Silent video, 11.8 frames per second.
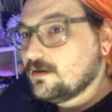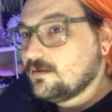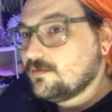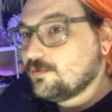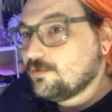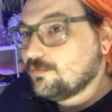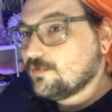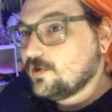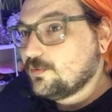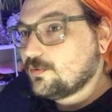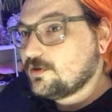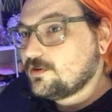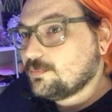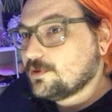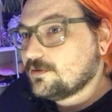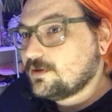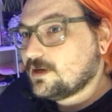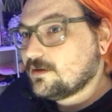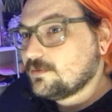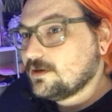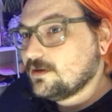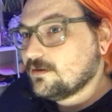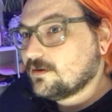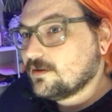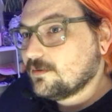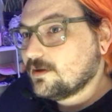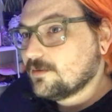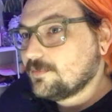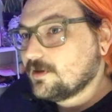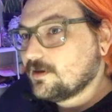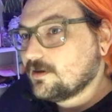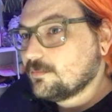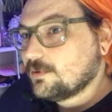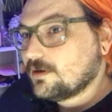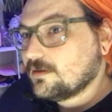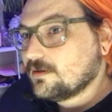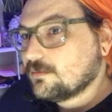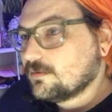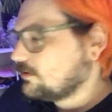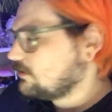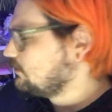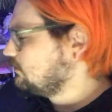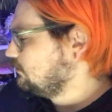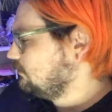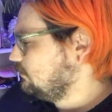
If we really wanted to blow it out, we could go all the way up there, but I think we're gonna...